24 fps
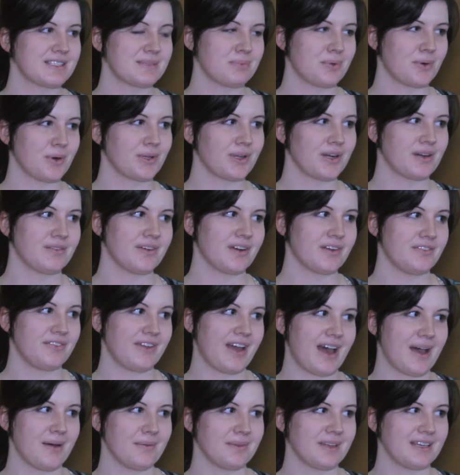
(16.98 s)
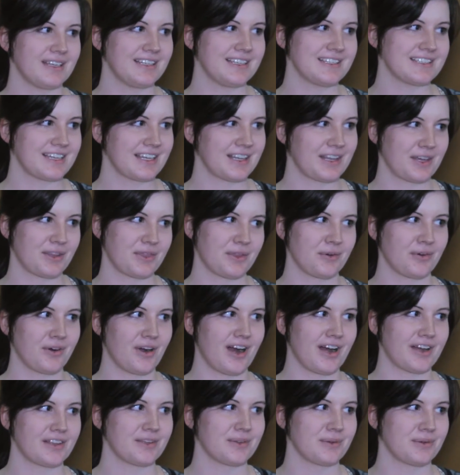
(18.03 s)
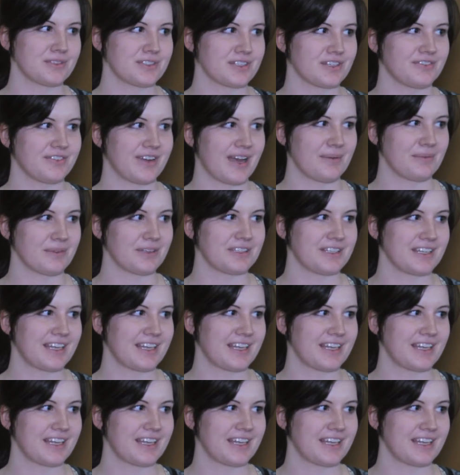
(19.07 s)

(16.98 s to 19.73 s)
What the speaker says: supporter of our family. He's kind of like the rock that holds our family